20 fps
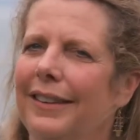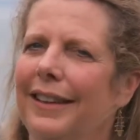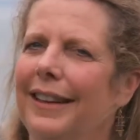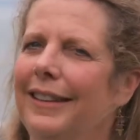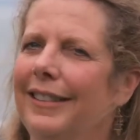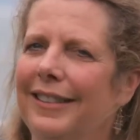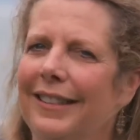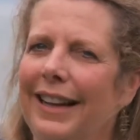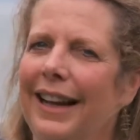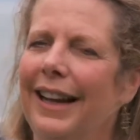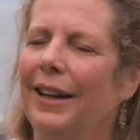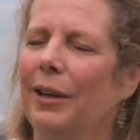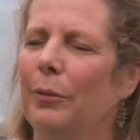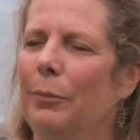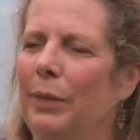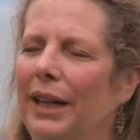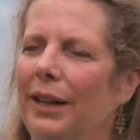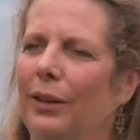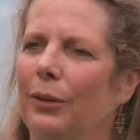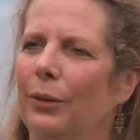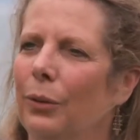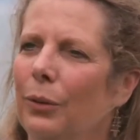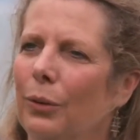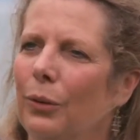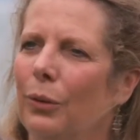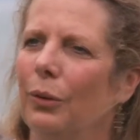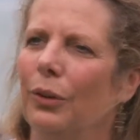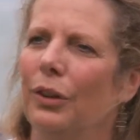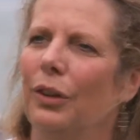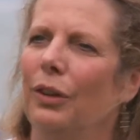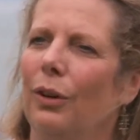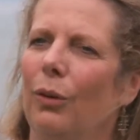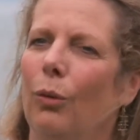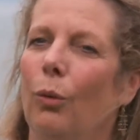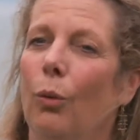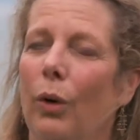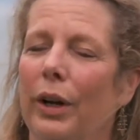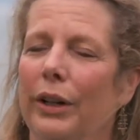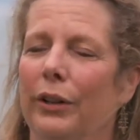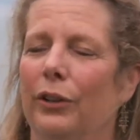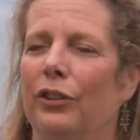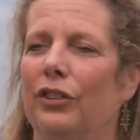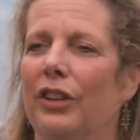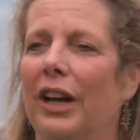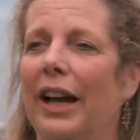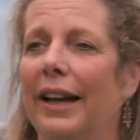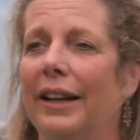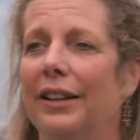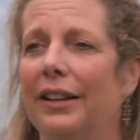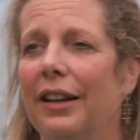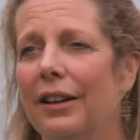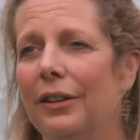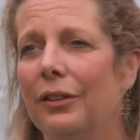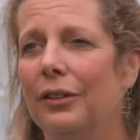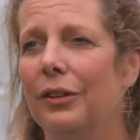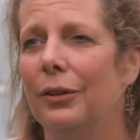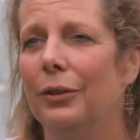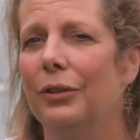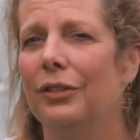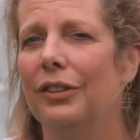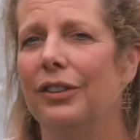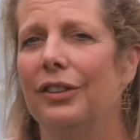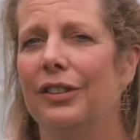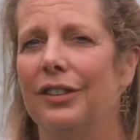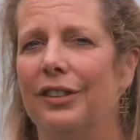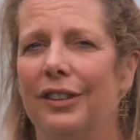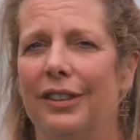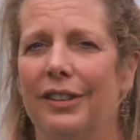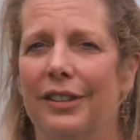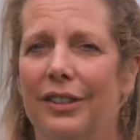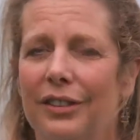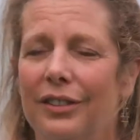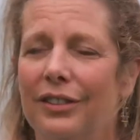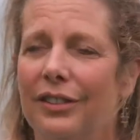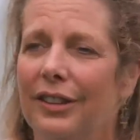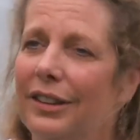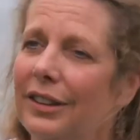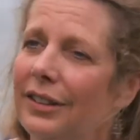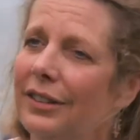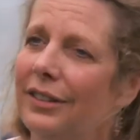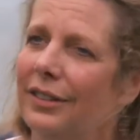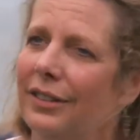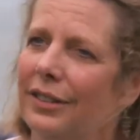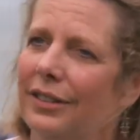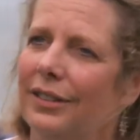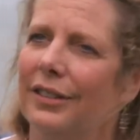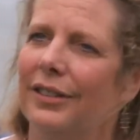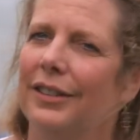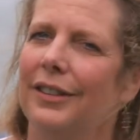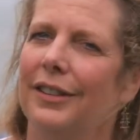it's not about, what your diagnosis is, it's